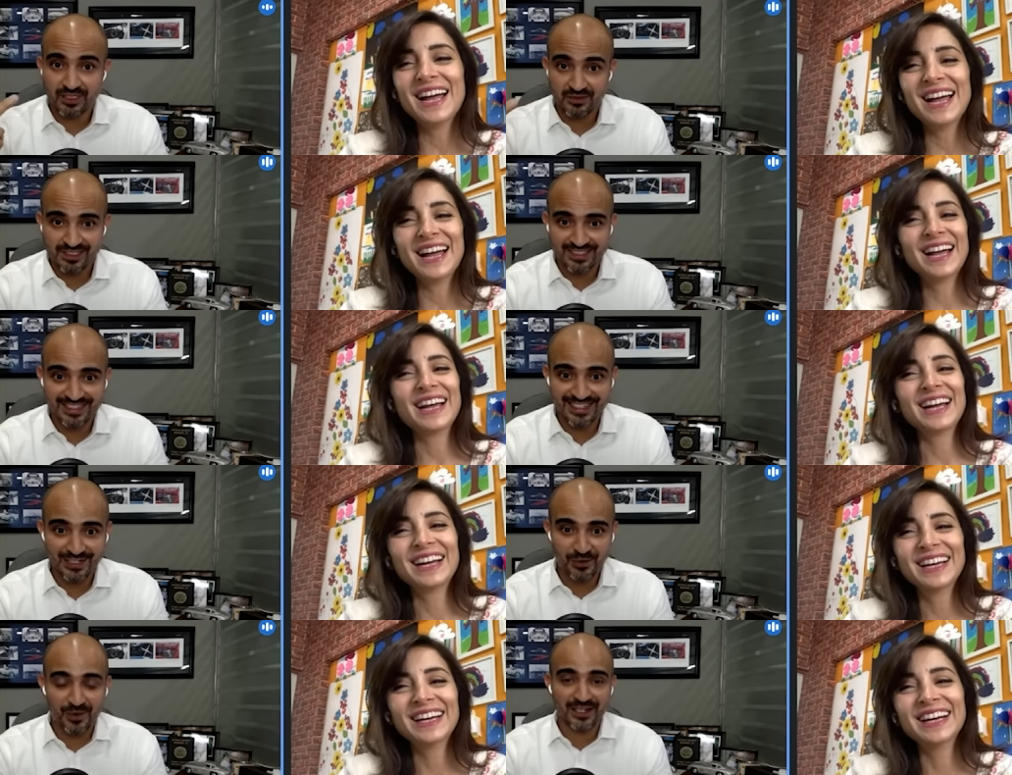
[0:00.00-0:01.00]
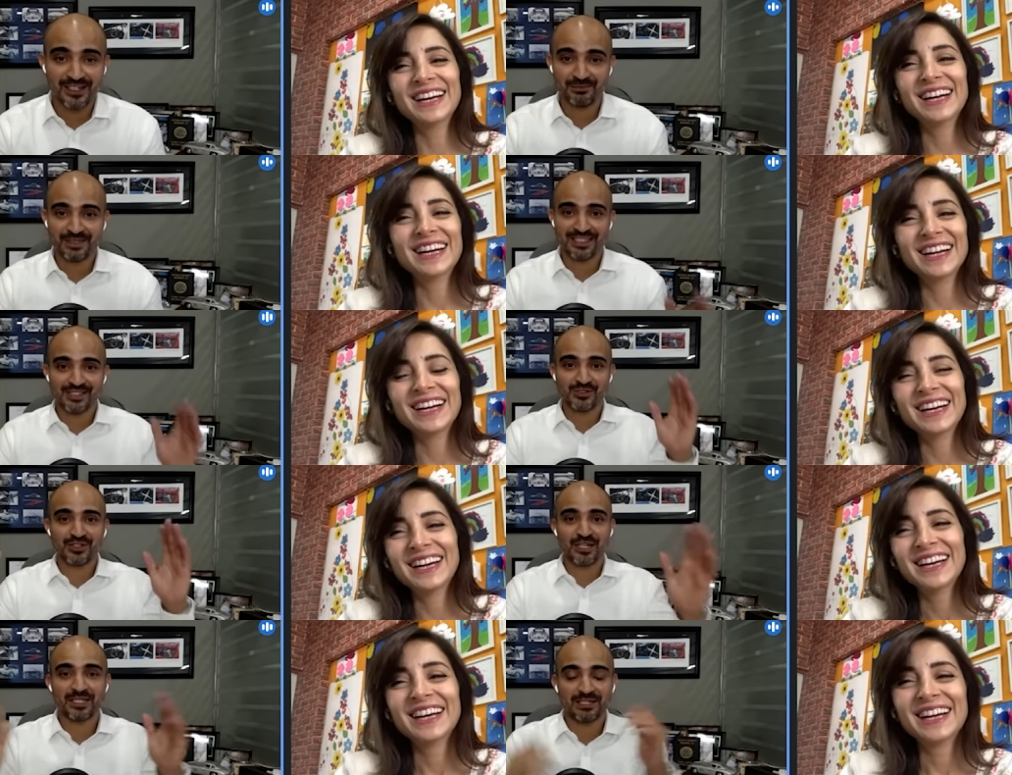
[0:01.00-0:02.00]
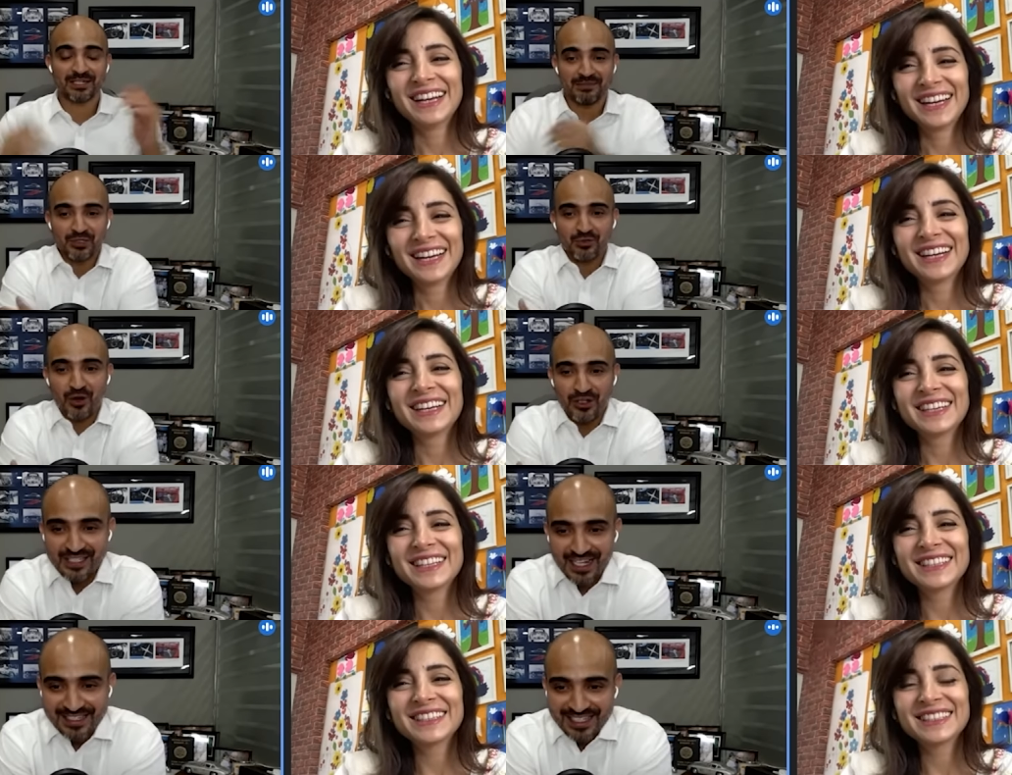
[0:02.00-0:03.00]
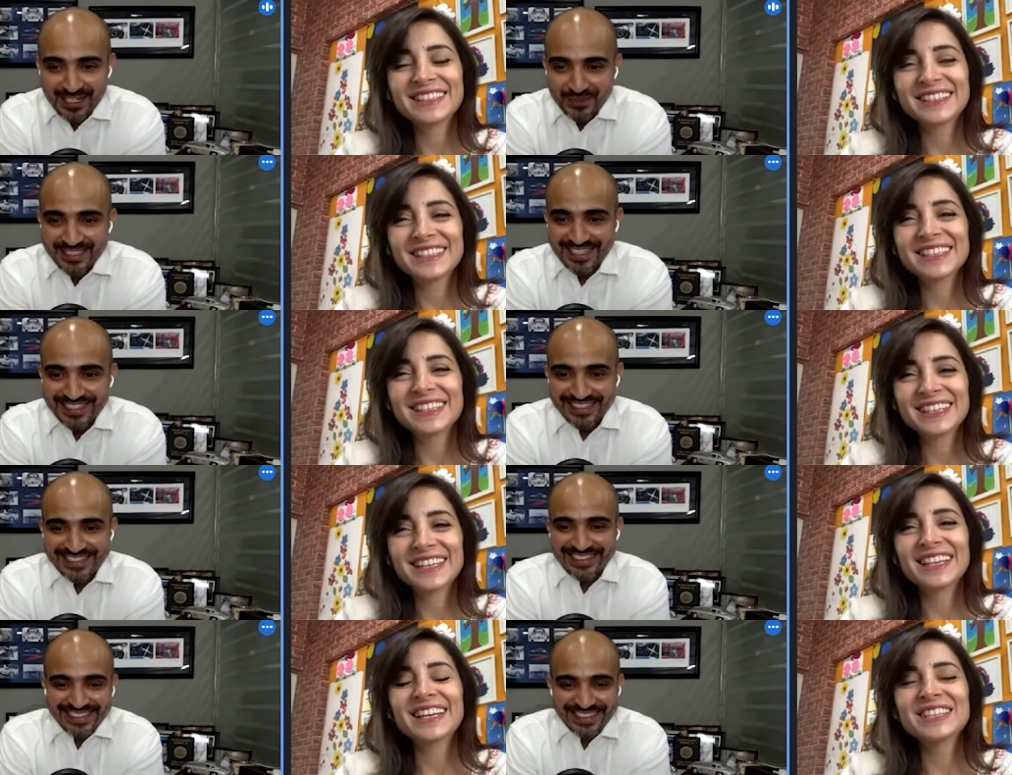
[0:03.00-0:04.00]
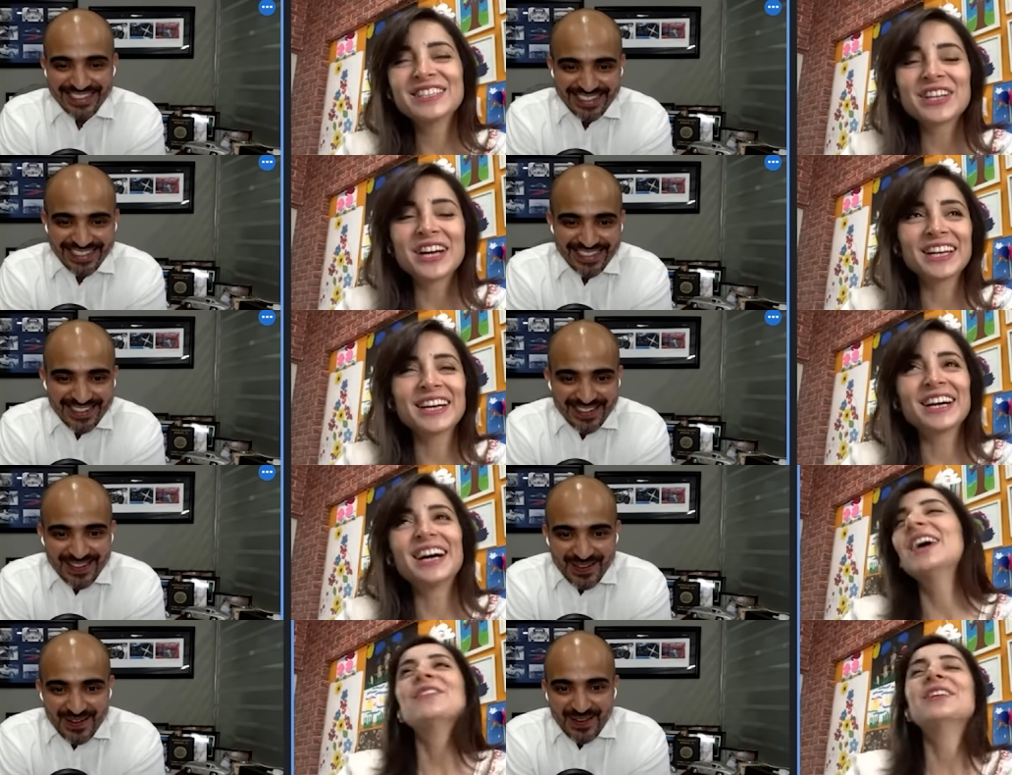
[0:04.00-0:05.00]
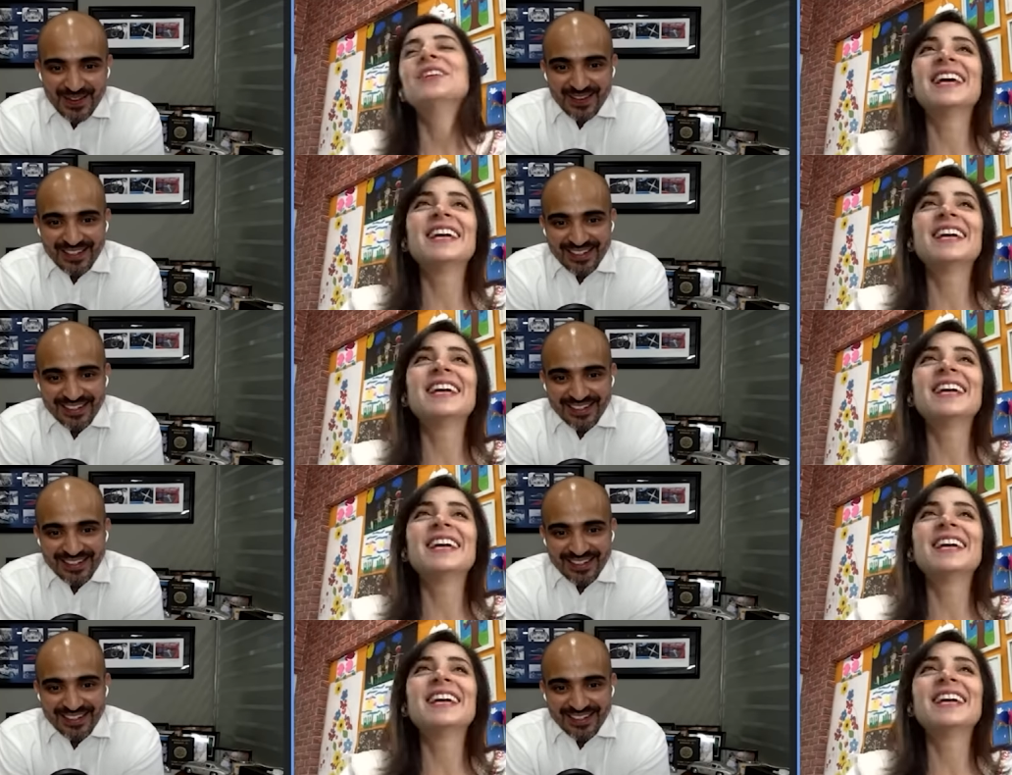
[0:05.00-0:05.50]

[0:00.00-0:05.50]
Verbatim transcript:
Speaker 1: date or when it'll be so that we can binge watch that that weekend.
Speaker 2: Inshallah, I will